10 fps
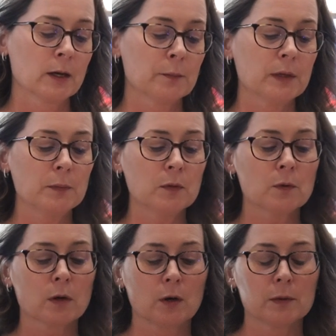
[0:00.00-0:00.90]
People
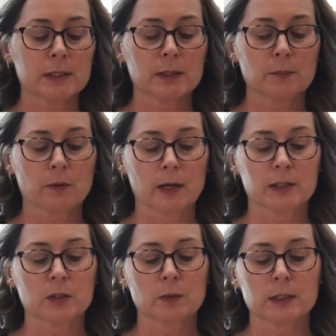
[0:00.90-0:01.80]
were always
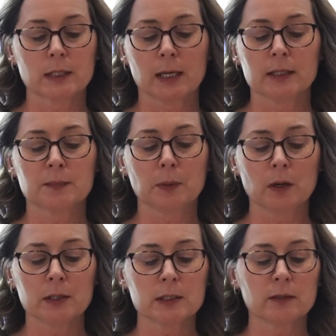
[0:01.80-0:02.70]
impressed with Dad's
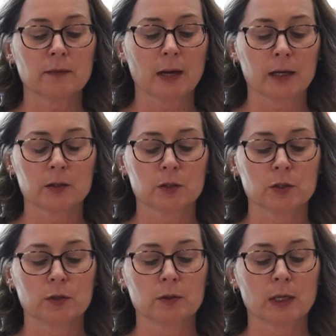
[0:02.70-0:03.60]
positive
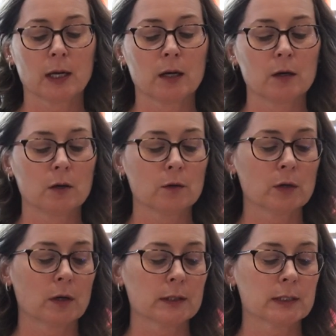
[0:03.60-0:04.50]
attitude and
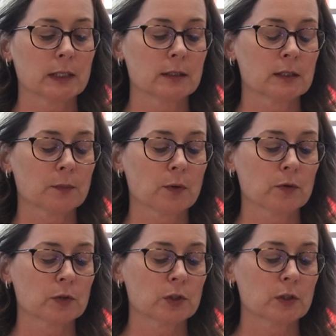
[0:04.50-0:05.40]
no-nonsense
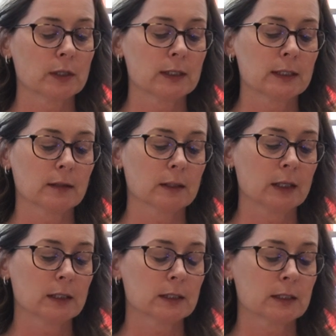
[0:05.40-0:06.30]
approach to his
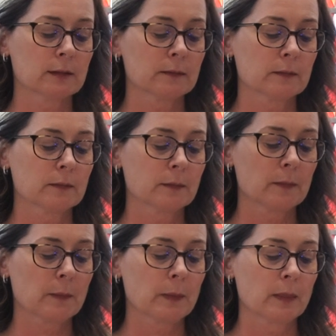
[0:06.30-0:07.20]
illness.
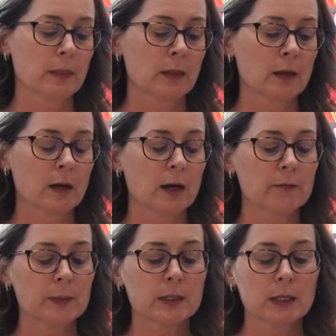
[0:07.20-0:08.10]

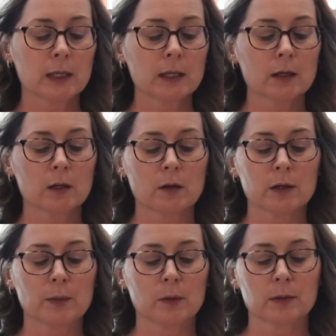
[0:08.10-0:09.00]
I've been thinking a lot
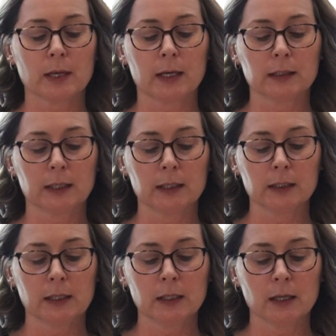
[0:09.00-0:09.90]
about that
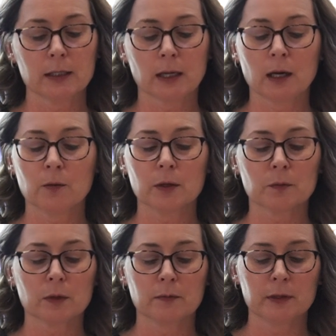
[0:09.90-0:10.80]
lately and how it
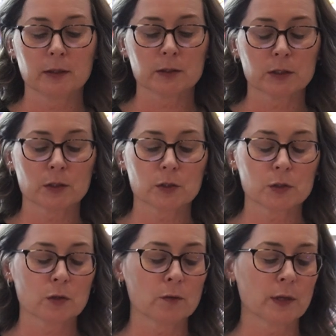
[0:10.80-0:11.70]
reveals
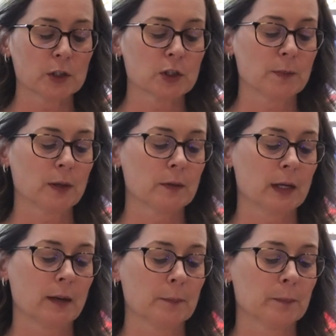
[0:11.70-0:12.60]
so much about
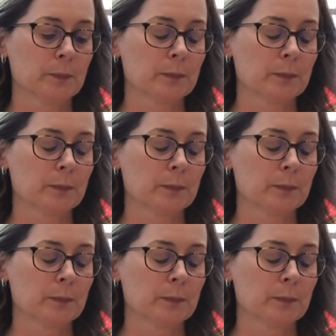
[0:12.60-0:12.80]
him.